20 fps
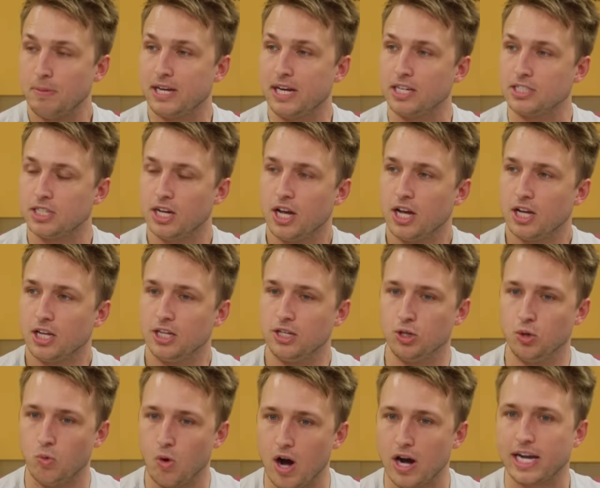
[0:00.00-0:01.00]
Because
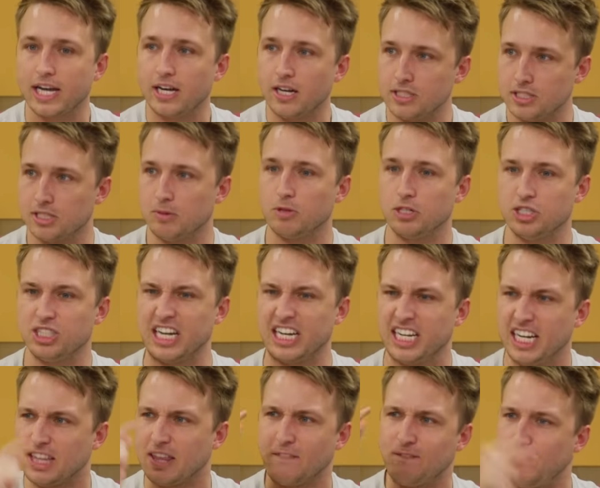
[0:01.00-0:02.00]
you walk in on someone and say,
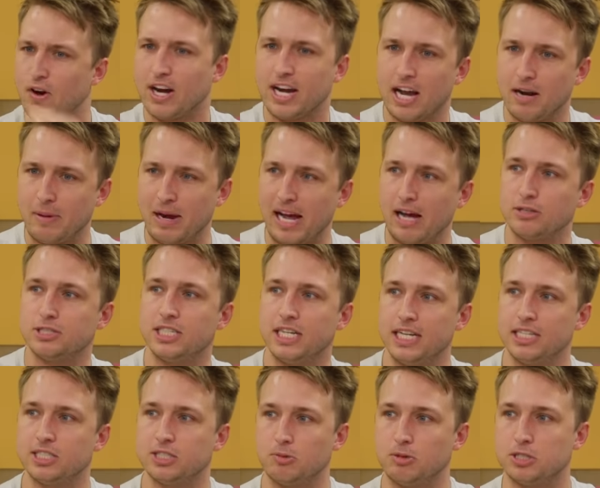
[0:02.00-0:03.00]
get the f out of my house
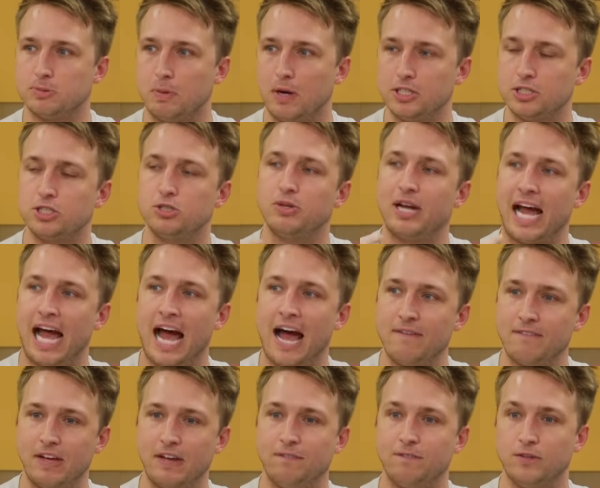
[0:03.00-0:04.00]
is the response you'd
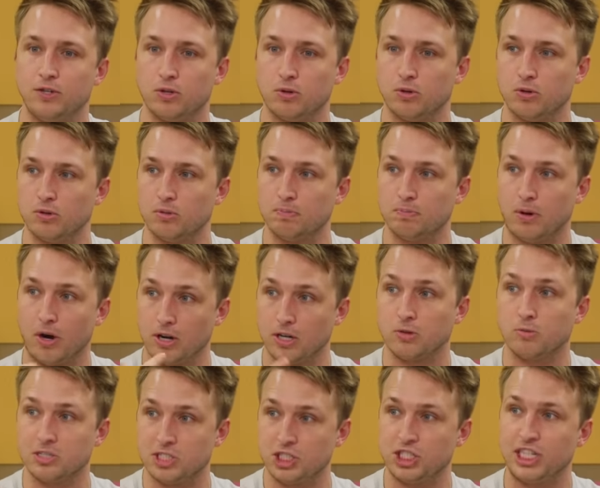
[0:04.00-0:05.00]
have if your
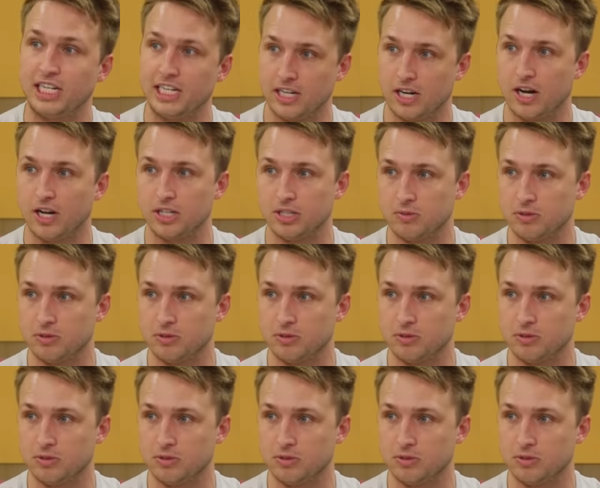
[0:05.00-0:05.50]
partner was cheating on